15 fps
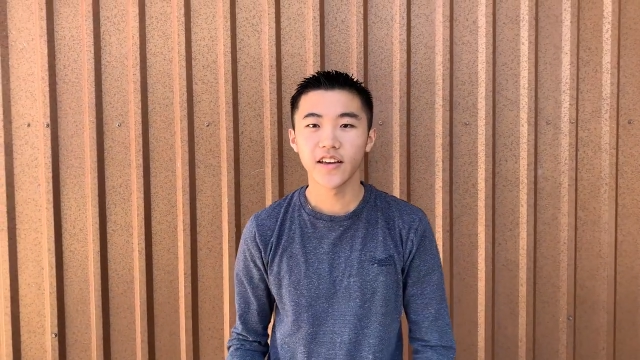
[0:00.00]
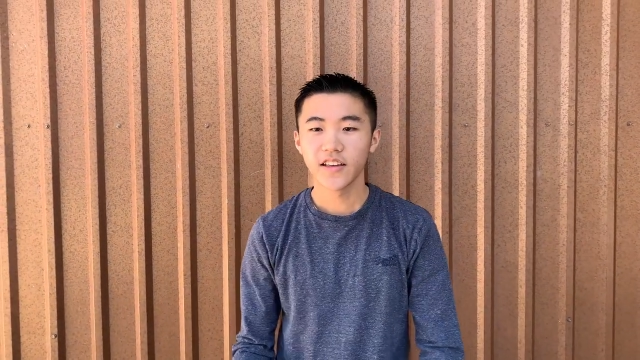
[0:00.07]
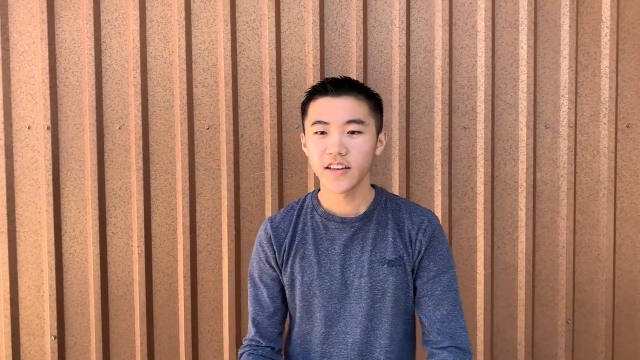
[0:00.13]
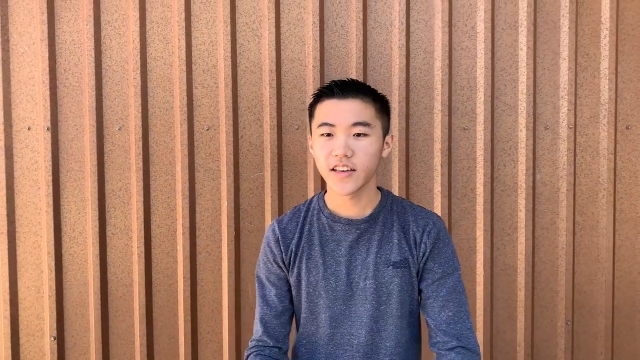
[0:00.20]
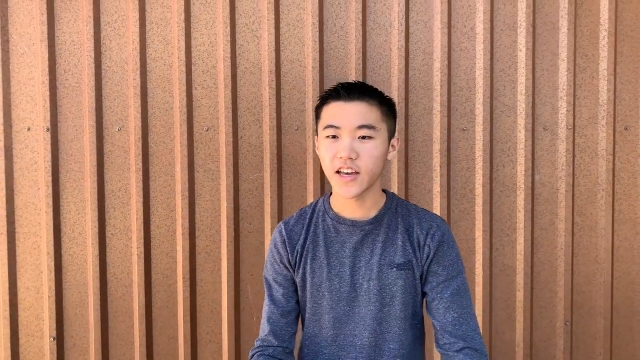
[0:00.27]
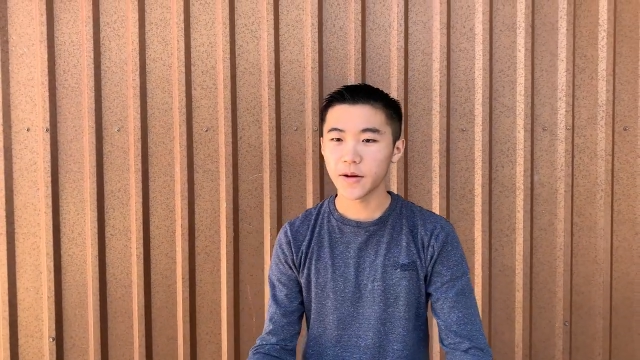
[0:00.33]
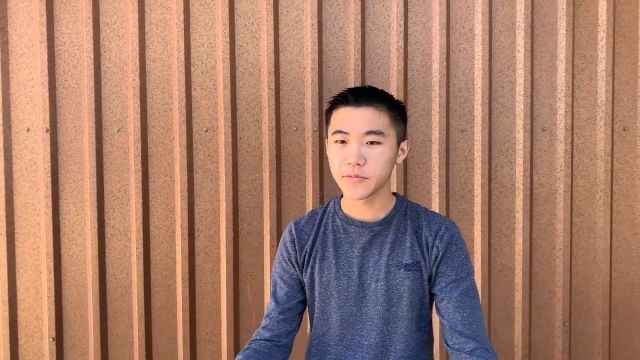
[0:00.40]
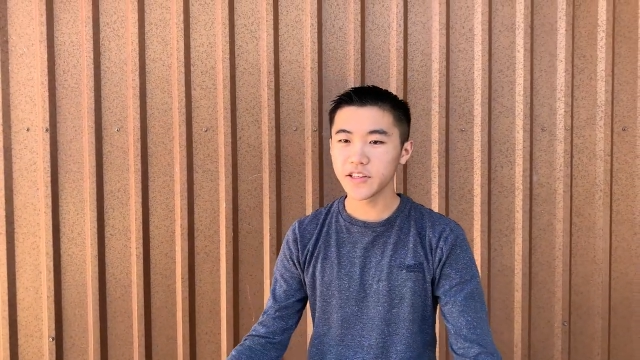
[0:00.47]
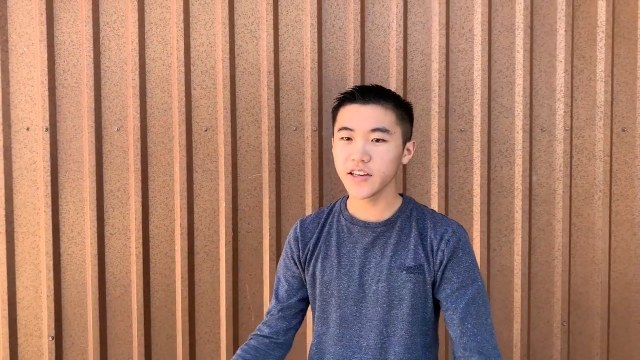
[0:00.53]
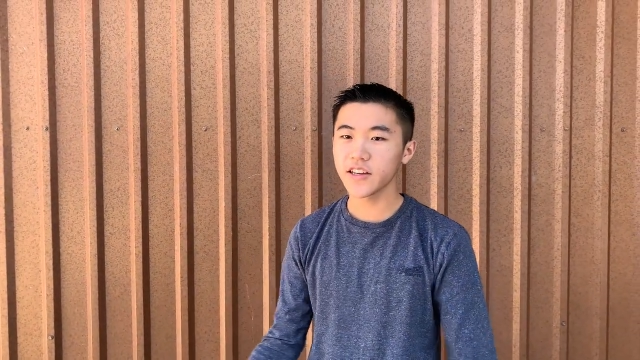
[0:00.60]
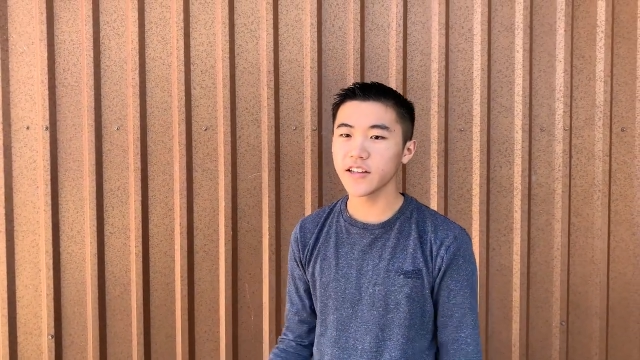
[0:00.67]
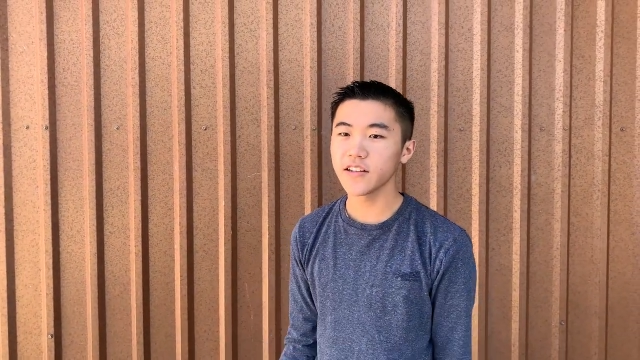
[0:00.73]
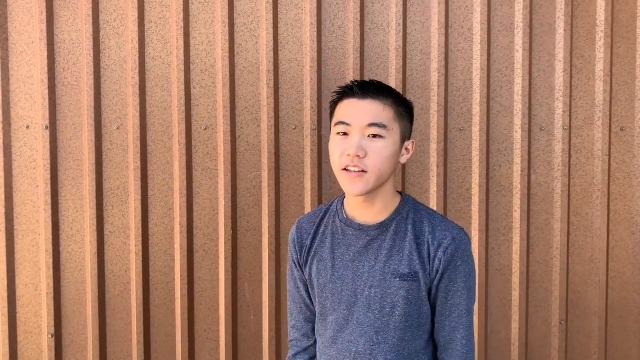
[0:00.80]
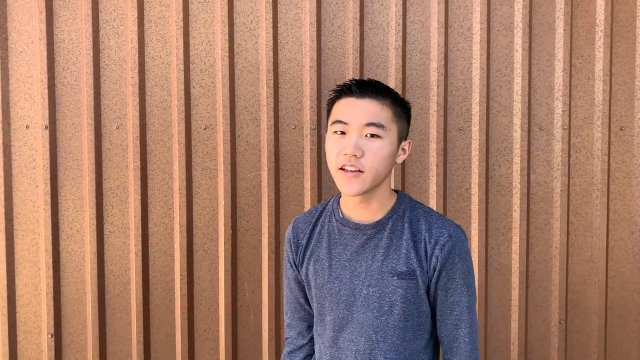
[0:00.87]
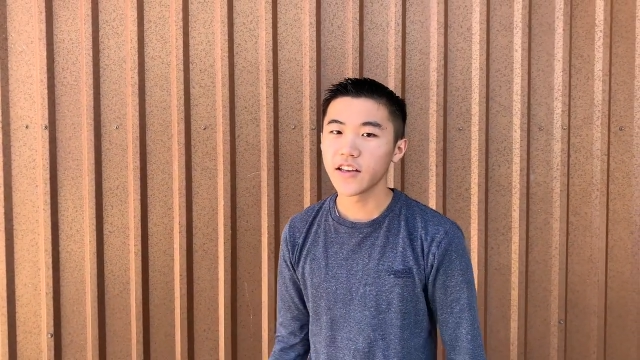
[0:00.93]
He comes
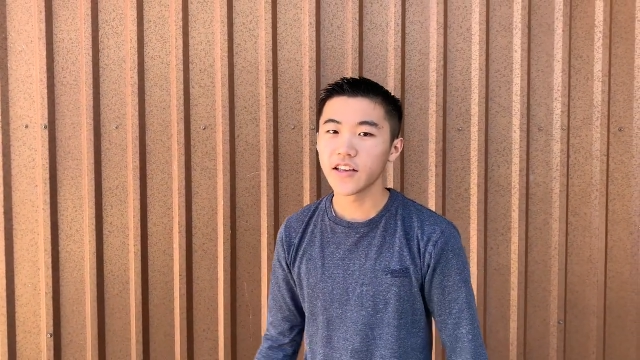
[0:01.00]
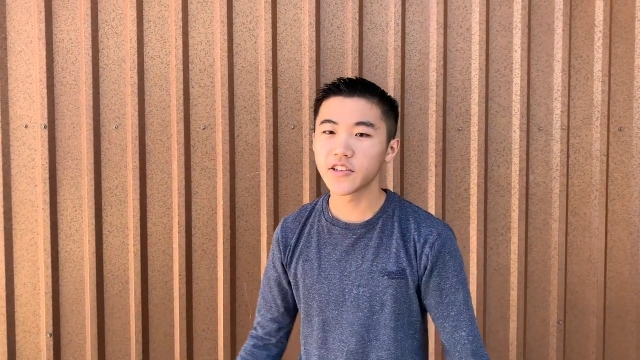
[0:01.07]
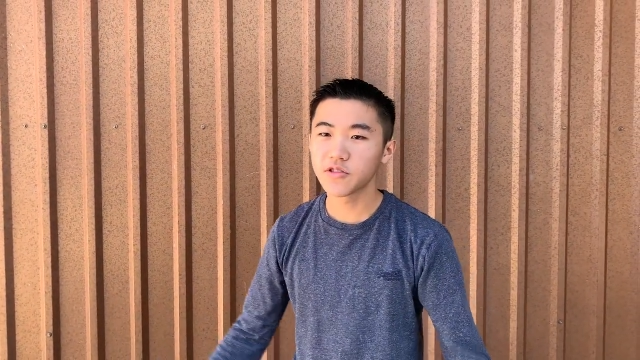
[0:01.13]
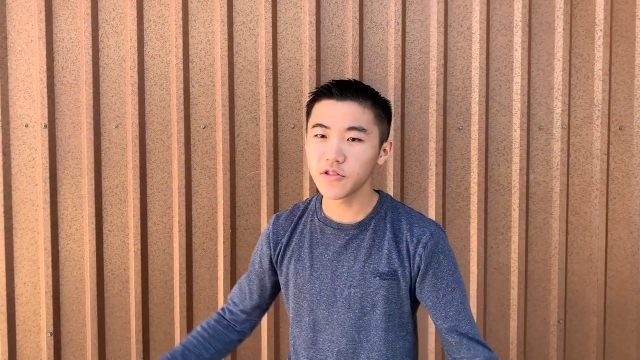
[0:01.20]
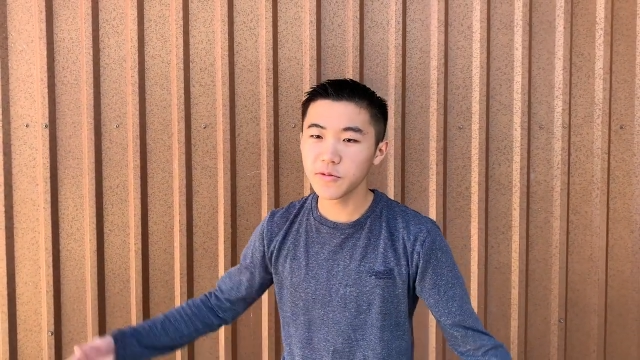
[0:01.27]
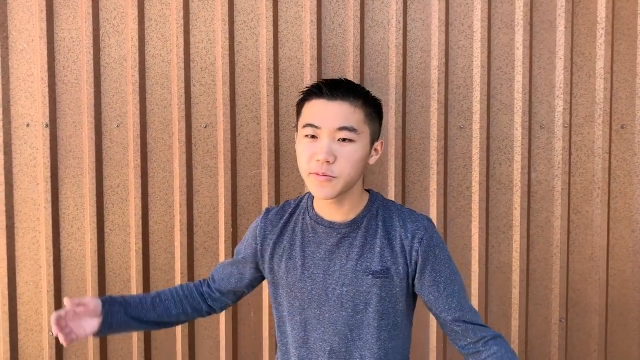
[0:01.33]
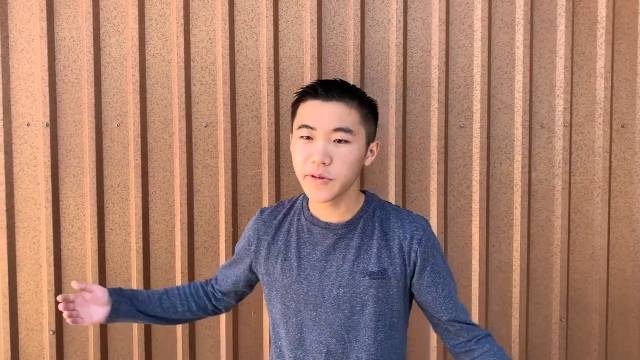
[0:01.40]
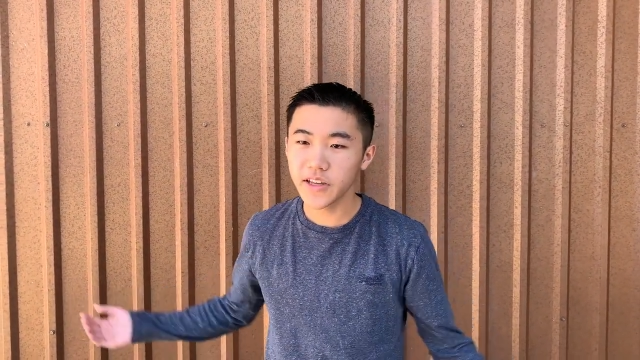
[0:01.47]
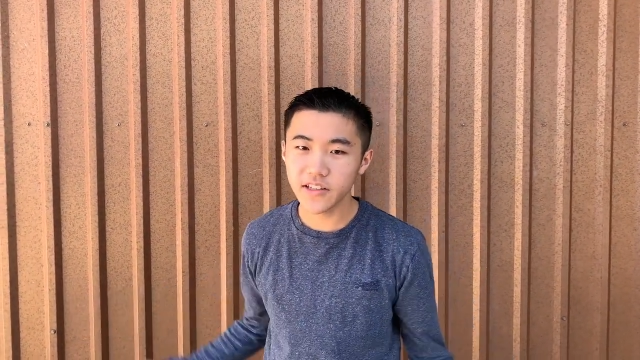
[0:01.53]
in, he swoops me